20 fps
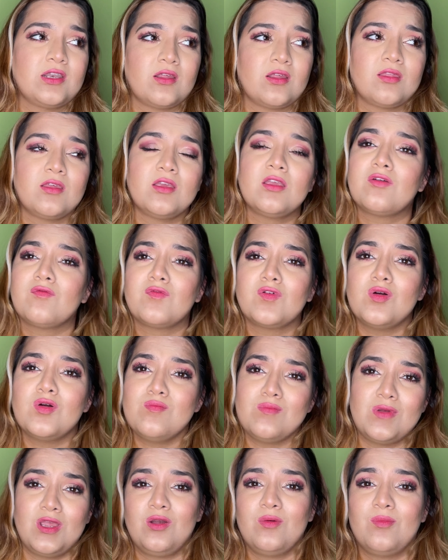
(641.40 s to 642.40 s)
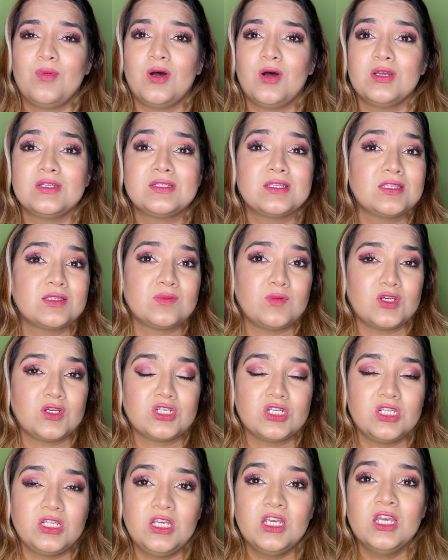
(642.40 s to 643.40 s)
I think if you're a makeup artist
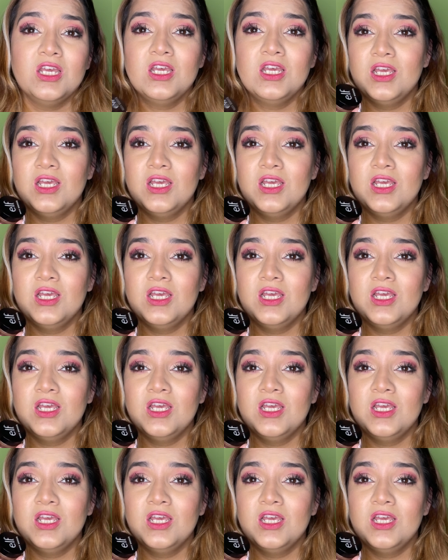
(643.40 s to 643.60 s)
especially,